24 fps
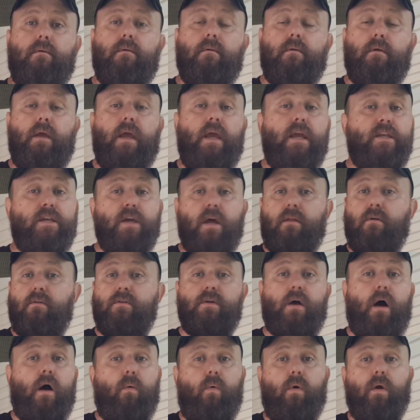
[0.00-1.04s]
each other is
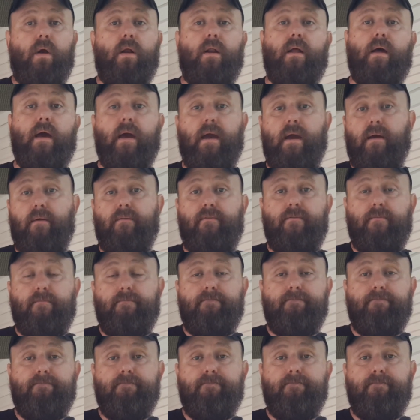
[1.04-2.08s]
all we're going to have.
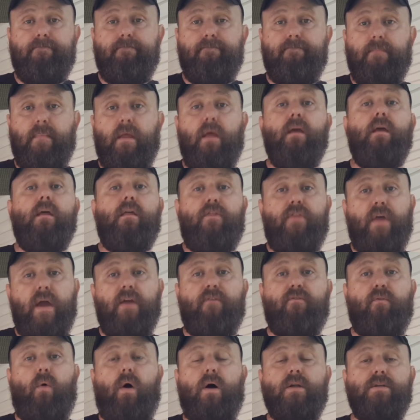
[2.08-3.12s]
Thank you
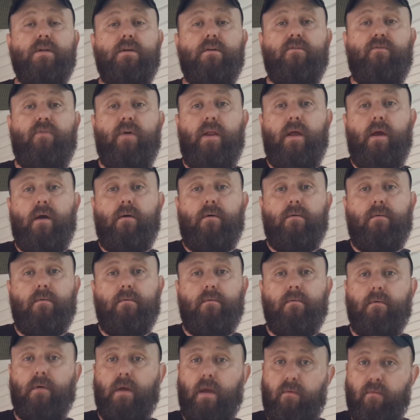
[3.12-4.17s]
for watching this video.
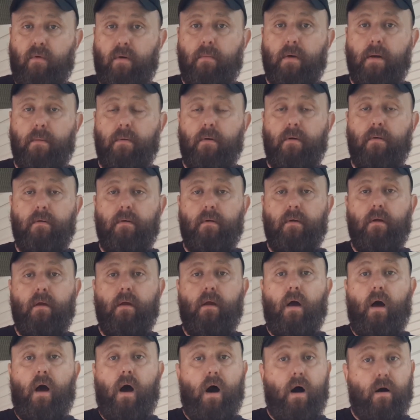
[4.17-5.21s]
And remember,
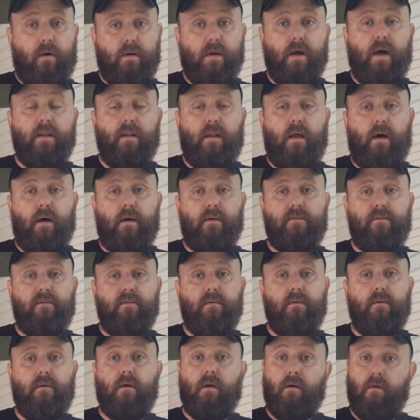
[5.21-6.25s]
all gun laws
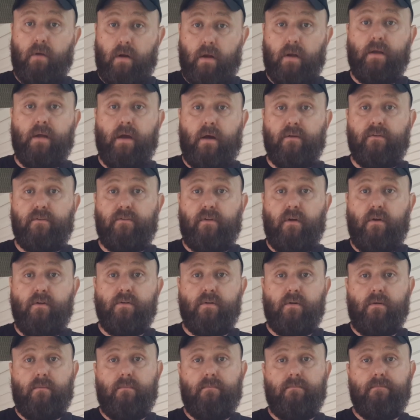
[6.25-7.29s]
are unconstitutional.